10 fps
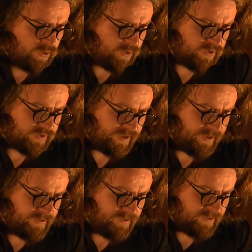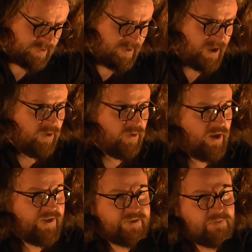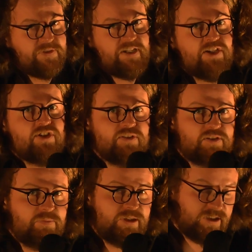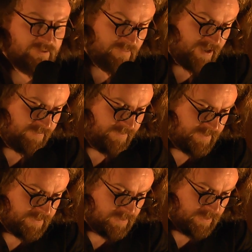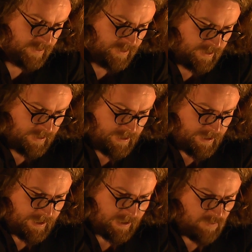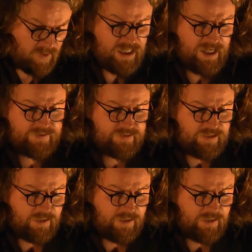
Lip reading: which is somehow has the pretension to be metaphysical. It'll only last